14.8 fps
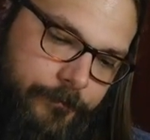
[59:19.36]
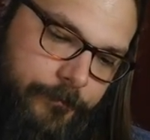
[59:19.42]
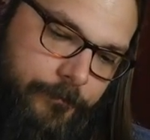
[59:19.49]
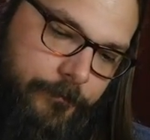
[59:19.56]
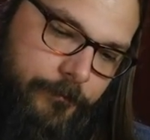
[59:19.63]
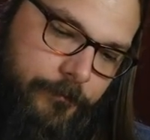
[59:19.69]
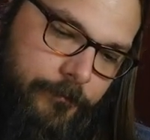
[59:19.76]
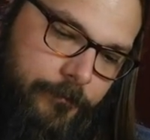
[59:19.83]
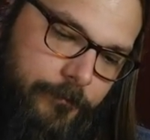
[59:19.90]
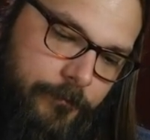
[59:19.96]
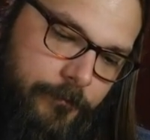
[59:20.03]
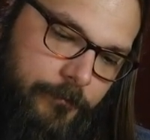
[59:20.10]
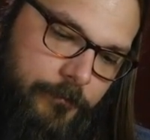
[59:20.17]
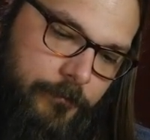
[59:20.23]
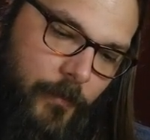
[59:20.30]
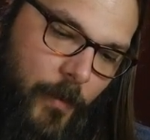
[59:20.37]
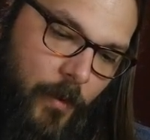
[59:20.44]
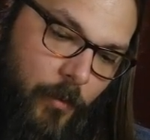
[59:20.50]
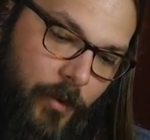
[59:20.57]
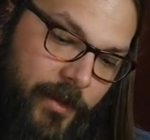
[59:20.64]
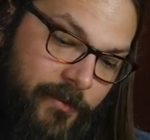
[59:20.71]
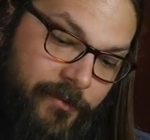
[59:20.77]
Yeah.
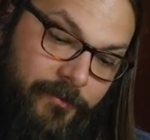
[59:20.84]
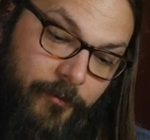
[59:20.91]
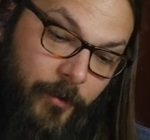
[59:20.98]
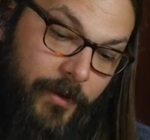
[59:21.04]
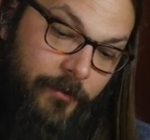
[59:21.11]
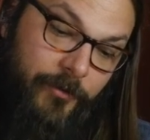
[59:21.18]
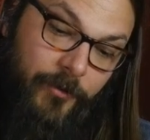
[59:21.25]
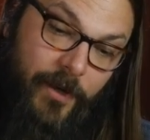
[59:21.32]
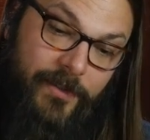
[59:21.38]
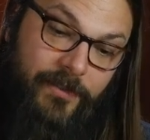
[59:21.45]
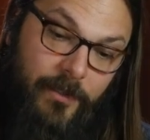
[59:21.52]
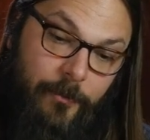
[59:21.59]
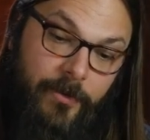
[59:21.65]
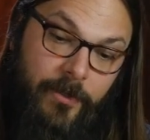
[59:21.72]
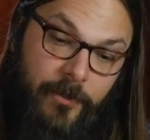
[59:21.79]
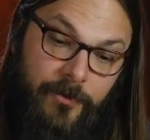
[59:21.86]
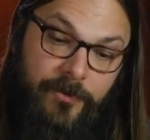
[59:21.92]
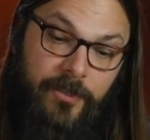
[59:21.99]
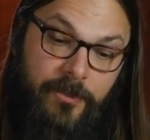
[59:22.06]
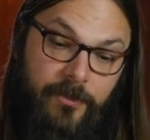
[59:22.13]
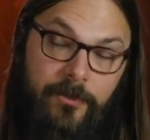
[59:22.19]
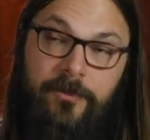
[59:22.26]
We've dressed up
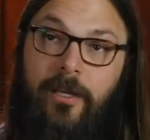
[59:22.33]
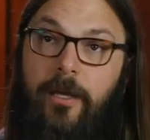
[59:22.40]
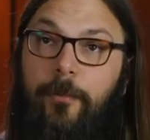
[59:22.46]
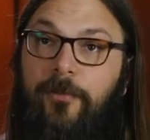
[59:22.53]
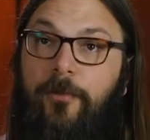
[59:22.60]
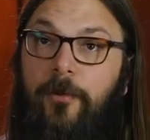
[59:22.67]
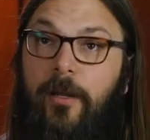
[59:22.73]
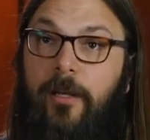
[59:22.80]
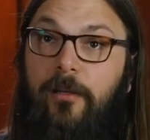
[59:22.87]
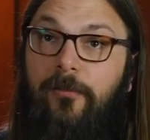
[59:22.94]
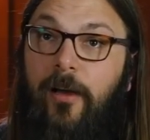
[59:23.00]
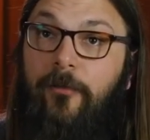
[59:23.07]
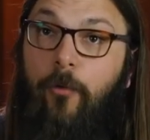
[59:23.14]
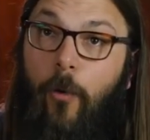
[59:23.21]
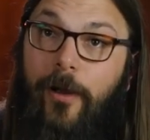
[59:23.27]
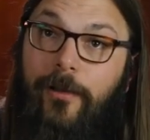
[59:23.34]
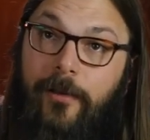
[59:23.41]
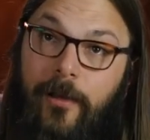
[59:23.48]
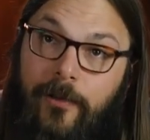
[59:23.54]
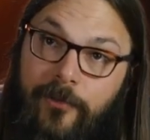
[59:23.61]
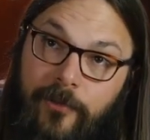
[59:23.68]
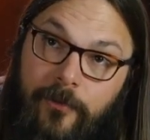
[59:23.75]
Acoustic Tuesday episode 85 quite
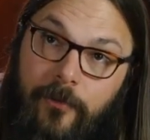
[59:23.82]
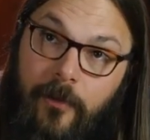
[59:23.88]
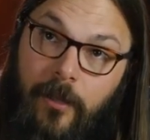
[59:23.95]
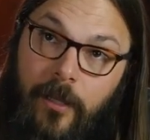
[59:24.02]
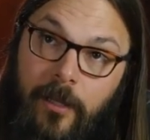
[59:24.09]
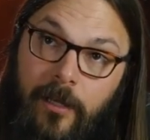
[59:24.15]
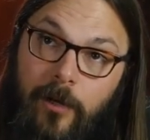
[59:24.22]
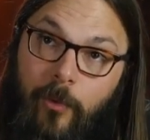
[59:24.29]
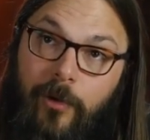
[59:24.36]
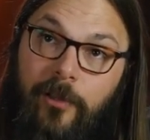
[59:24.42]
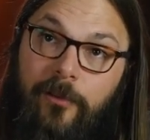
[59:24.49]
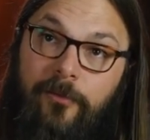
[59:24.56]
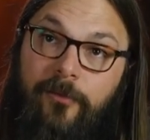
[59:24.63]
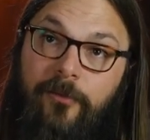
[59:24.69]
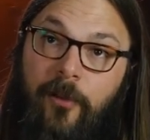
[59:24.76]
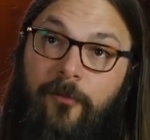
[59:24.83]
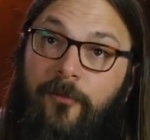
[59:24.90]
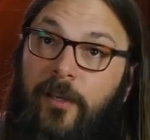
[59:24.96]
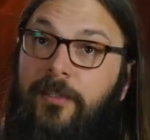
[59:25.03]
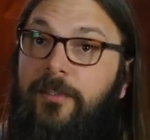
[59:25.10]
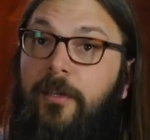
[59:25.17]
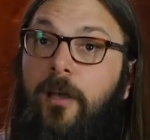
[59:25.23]
nice. We've
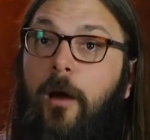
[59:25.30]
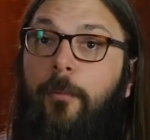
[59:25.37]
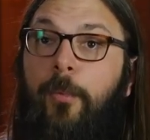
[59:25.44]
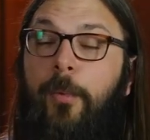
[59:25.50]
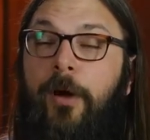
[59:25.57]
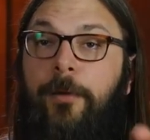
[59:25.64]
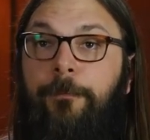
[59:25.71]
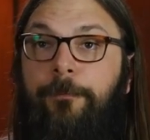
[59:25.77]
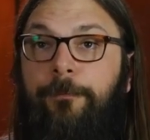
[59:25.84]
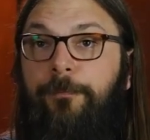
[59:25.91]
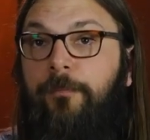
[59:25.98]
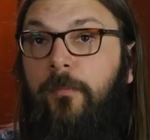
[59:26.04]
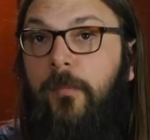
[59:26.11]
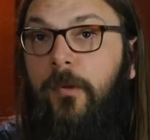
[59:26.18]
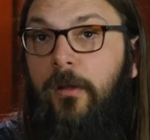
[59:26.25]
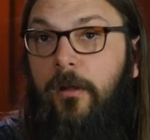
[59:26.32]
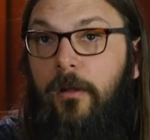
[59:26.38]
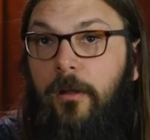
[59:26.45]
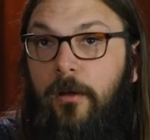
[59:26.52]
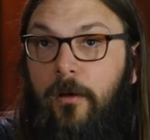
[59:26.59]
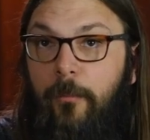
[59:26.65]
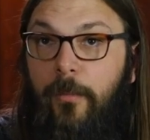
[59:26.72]
affixed the cummerbund,
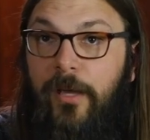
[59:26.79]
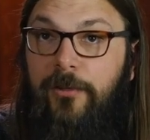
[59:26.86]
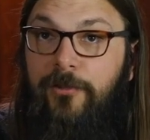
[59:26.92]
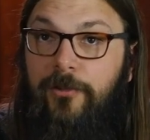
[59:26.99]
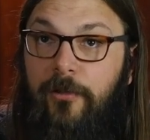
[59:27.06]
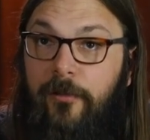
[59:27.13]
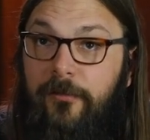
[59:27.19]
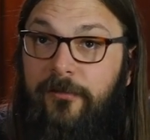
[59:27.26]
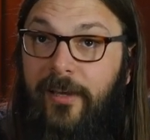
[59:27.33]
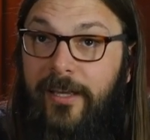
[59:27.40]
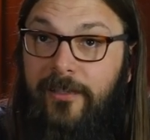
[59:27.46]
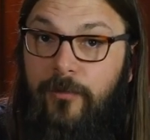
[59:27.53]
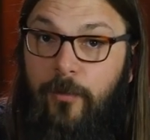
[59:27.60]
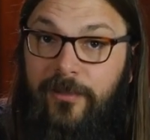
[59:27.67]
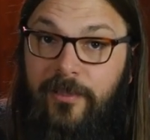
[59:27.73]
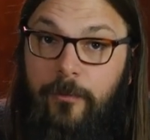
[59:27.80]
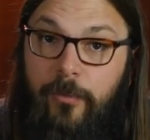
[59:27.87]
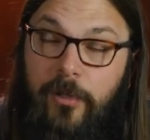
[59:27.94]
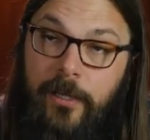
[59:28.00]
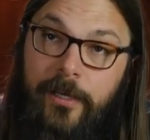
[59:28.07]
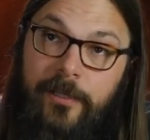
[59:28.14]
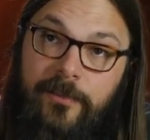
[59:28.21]
made sure the vest was in
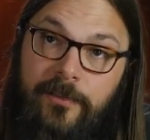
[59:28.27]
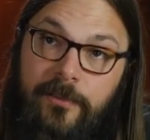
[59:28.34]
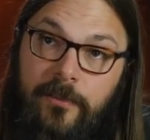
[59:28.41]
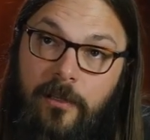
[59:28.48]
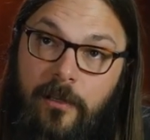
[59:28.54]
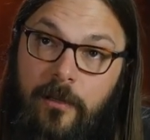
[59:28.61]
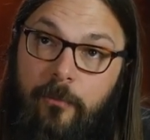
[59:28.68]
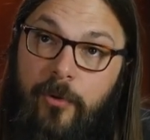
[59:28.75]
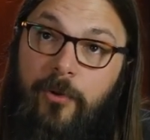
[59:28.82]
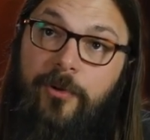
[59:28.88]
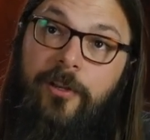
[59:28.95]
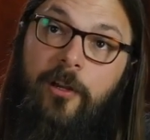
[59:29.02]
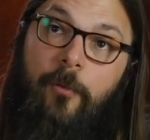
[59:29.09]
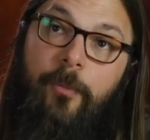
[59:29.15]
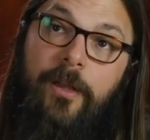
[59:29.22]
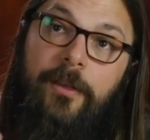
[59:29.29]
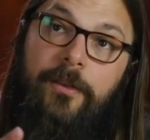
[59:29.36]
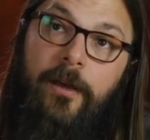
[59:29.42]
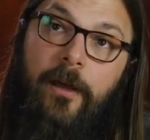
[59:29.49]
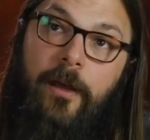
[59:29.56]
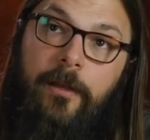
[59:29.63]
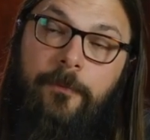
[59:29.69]
place, the boutonniere
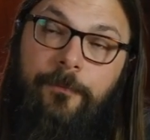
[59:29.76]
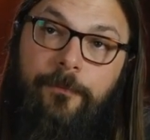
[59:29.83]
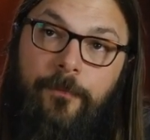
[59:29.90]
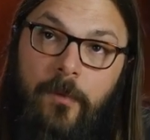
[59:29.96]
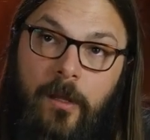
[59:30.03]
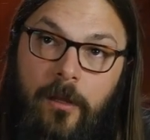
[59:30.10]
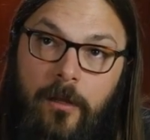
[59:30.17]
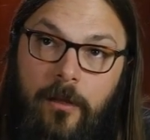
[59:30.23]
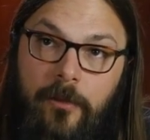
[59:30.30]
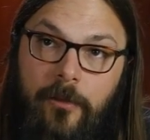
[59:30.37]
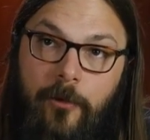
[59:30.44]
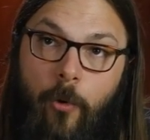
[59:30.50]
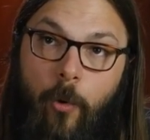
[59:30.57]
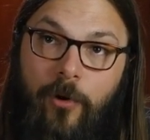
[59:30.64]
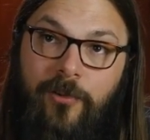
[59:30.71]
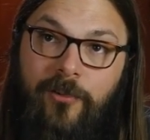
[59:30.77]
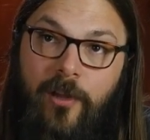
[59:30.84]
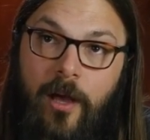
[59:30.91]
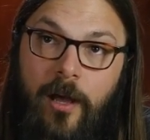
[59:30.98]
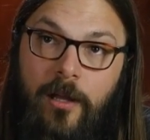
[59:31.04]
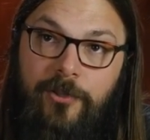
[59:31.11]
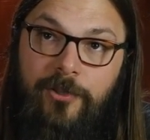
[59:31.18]
pinned on, the
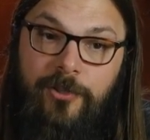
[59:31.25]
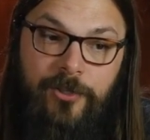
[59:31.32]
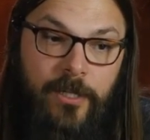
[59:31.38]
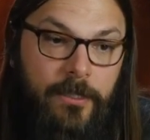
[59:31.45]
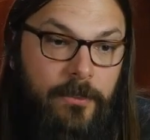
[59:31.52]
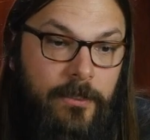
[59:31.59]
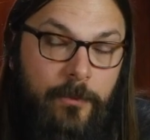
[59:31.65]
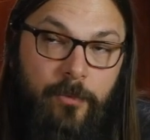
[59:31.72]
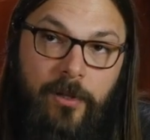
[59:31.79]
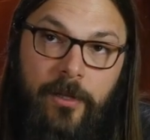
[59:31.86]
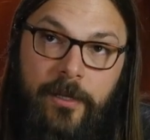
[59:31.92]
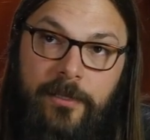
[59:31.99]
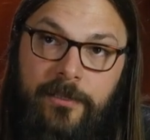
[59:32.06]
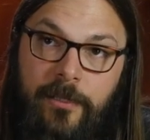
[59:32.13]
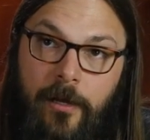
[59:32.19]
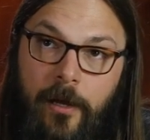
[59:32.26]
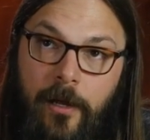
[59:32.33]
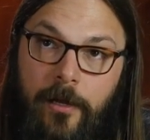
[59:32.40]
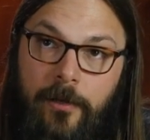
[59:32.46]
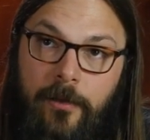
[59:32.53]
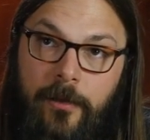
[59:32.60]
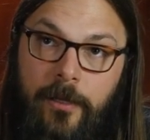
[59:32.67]
corsage gently placed
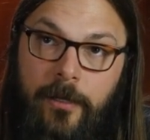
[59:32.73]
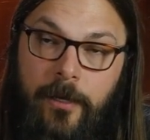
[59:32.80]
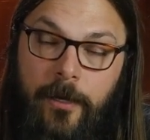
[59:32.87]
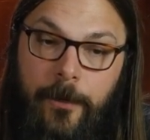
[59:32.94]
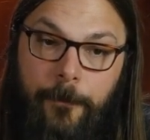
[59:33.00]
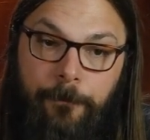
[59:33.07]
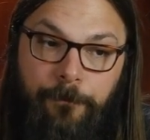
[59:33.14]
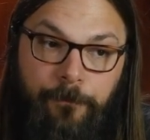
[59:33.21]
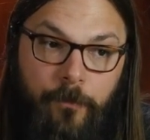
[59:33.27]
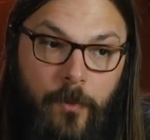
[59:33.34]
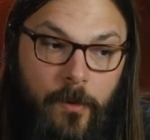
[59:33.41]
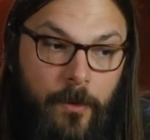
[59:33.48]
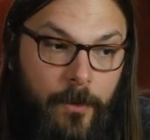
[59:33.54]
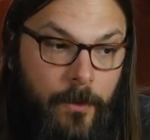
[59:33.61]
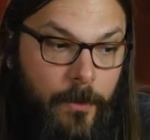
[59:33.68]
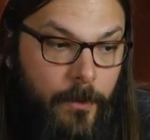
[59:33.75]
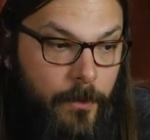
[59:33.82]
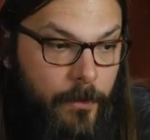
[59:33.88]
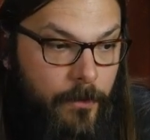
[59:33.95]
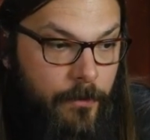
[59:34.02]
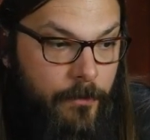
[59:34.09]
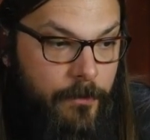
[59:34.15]
on
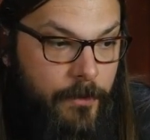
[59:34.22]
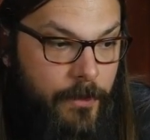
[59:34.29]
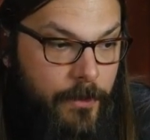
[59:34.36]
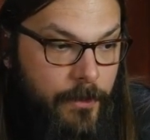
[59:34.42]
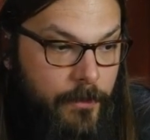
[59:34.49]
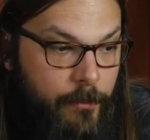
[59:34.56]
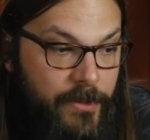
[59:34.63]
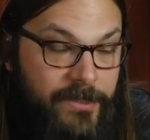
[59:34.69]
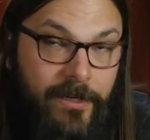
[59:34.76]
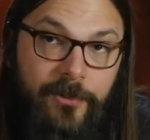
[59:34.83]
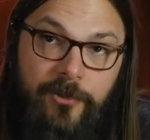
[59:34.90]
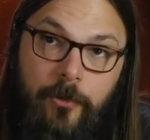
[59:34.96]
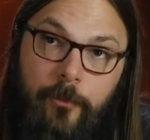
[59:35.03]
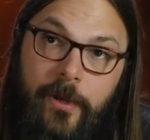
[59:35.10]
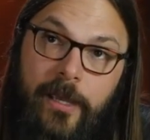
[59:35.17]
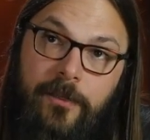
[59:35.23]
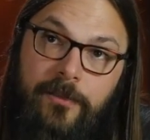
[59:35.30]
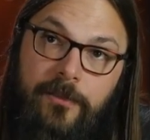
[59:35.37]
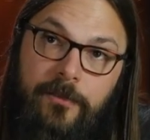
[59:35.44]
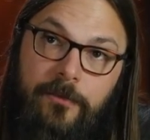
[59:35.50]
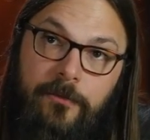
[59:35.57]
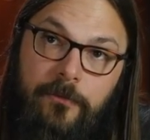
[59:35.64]
the potential
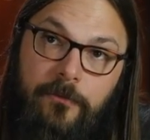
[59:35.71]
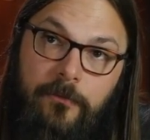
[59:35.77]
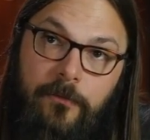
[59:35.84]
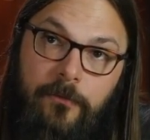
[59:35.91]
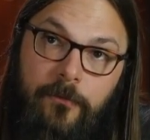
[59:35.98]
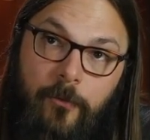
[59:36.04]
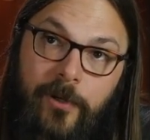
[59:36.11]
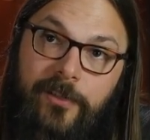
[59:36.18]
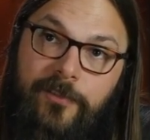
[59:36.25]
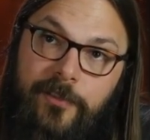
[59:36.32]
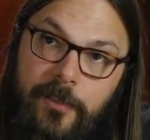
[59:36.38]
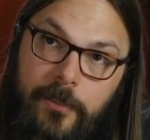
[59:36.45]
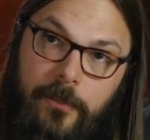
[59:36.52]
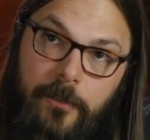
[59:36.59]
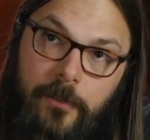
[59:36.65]
mate's wrist.